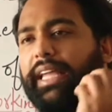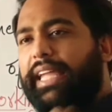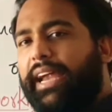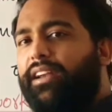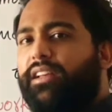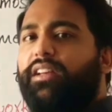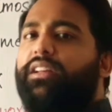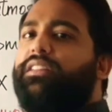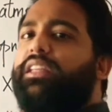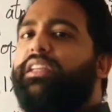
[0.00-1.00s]
get
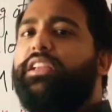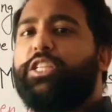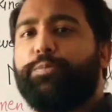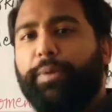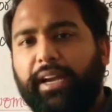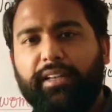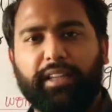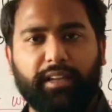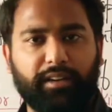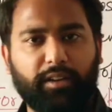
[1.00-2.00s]
the respect
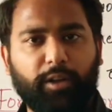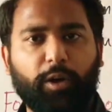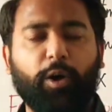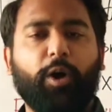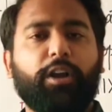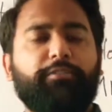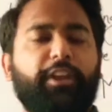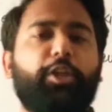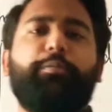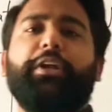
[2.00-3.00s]
there, or will
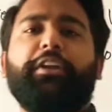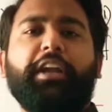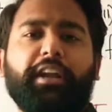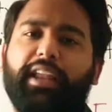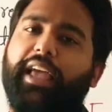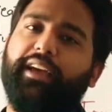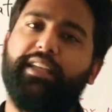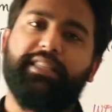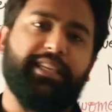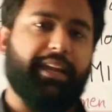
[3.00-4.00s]
you be treated like an
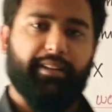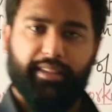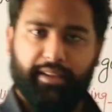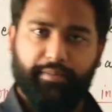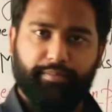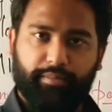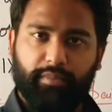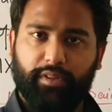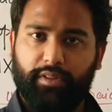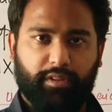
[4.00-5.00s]
insect there?
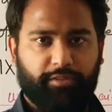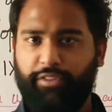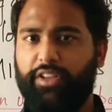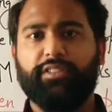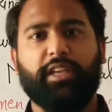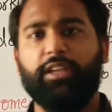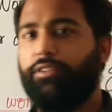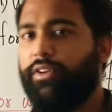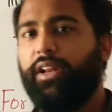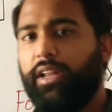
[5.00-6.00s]
First thing you
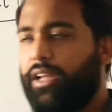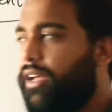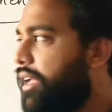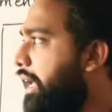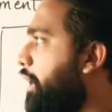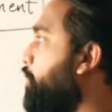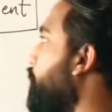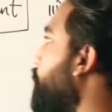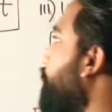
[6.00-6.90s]
will get to know.